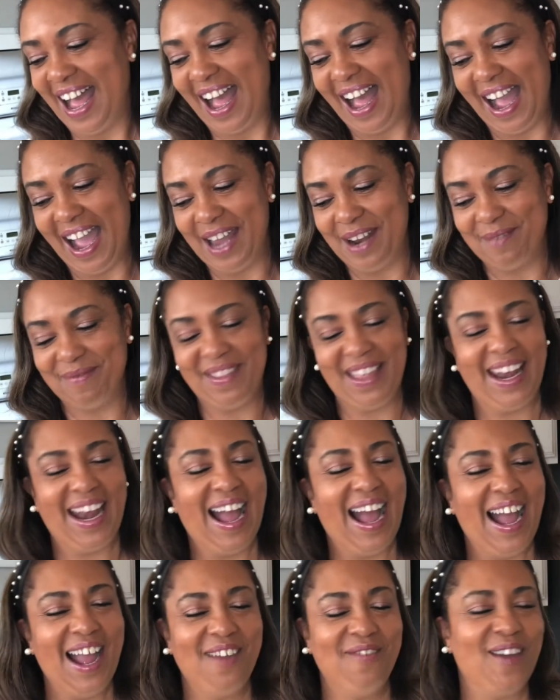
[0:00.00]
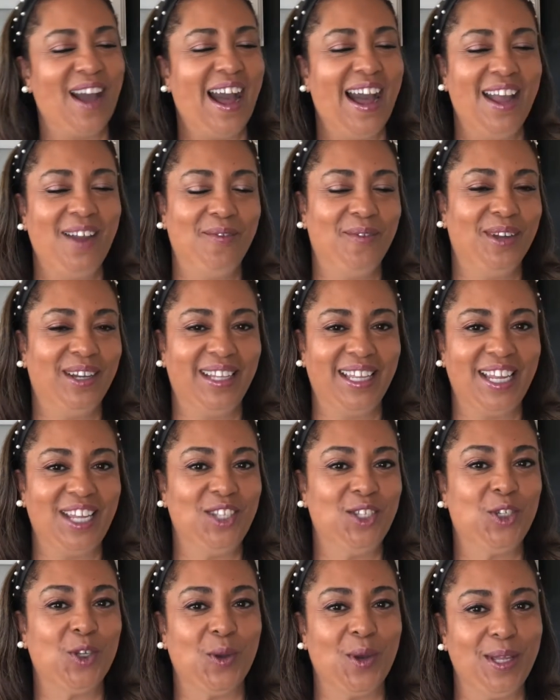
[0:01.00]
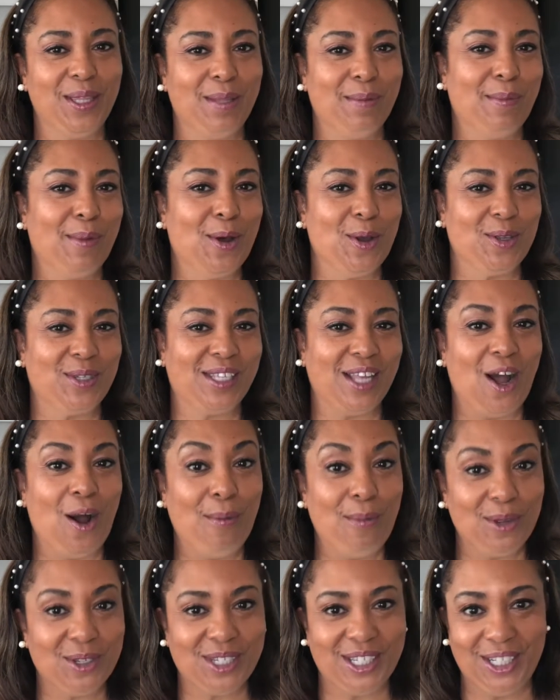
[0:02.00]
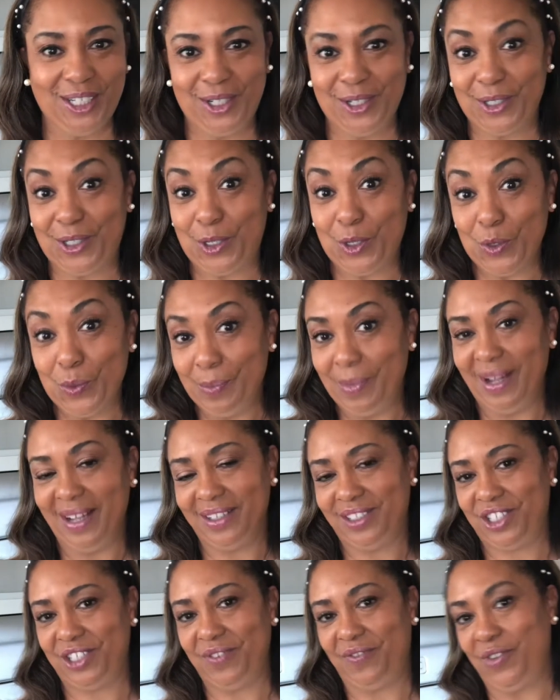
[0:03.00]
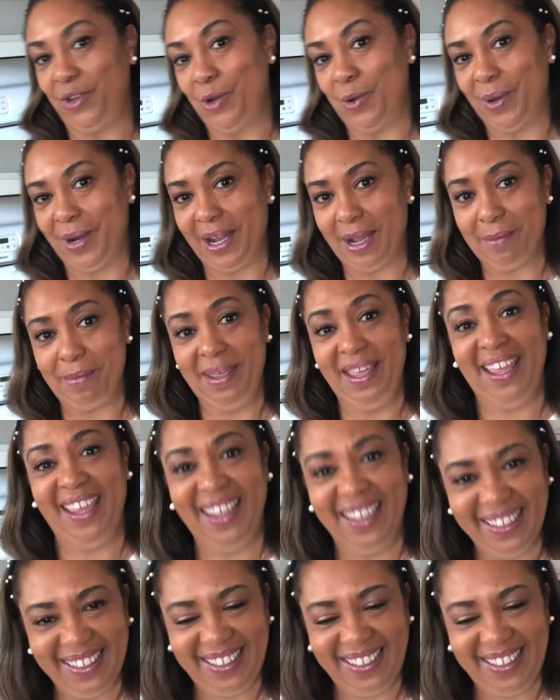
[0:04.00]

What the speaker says: item that I really enjoyed the most, almost a little too much, if you know what I mean.